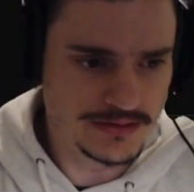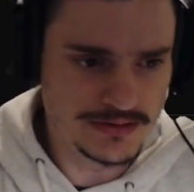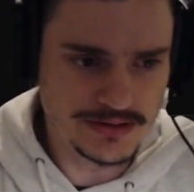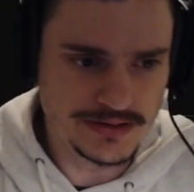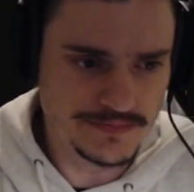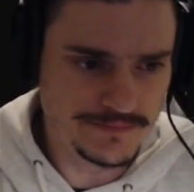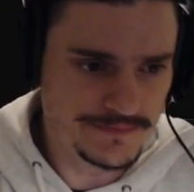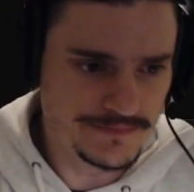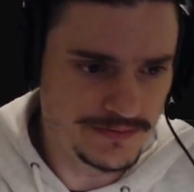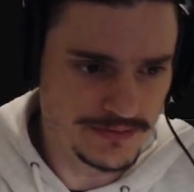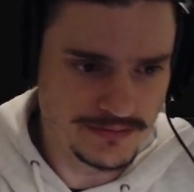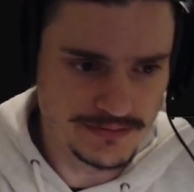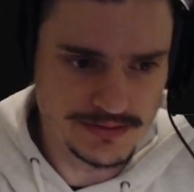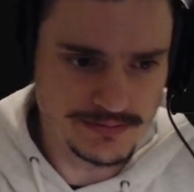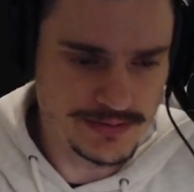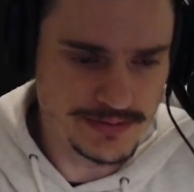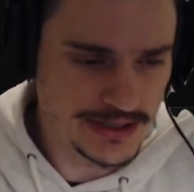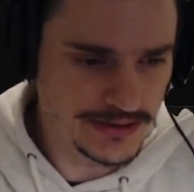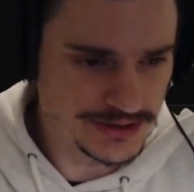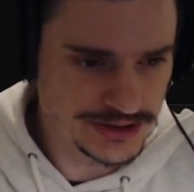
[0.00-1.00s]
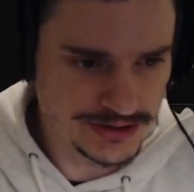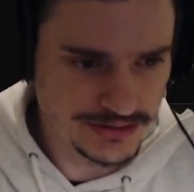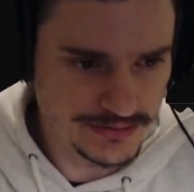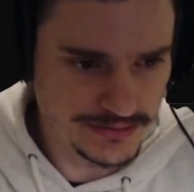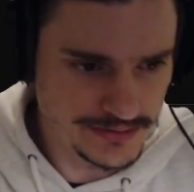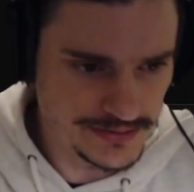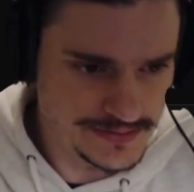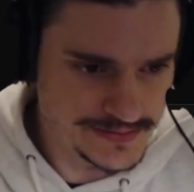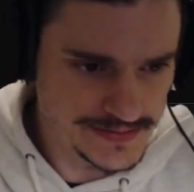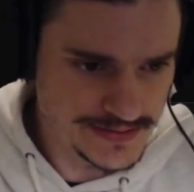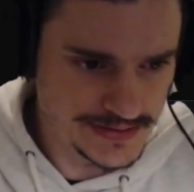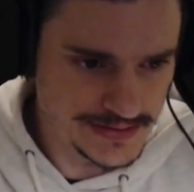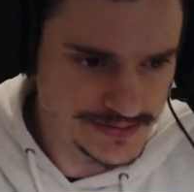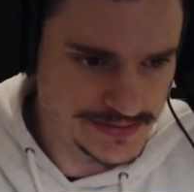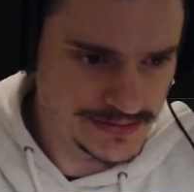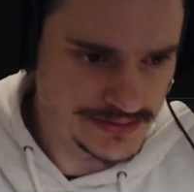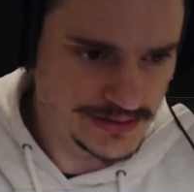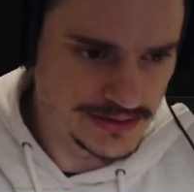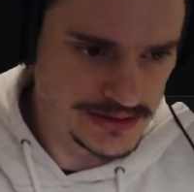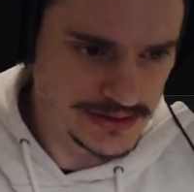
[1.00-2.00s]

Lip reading: If you're in PowerShell, use this.